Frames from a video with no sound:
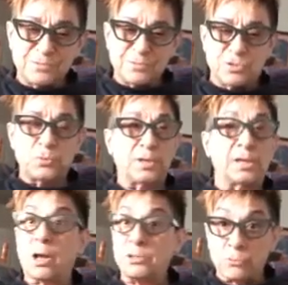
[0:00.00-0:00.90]
doing it
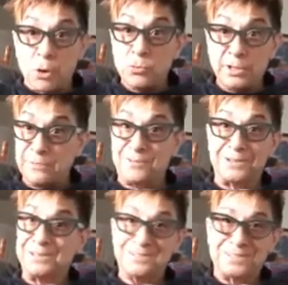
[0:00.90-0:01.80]
on your own, even
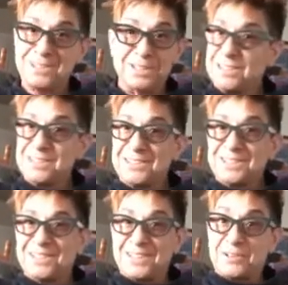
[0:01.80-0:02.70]

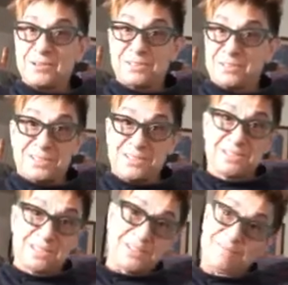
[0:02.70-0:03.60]

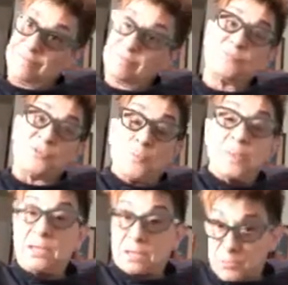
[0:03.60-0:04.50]
it for
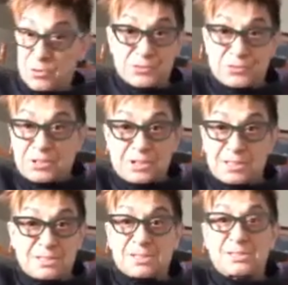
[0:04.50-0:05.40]
me personally,
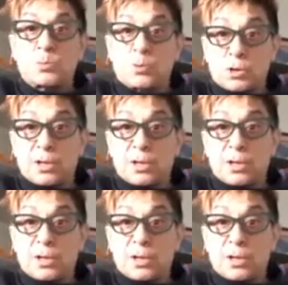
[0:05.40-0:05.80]
it doesn't work.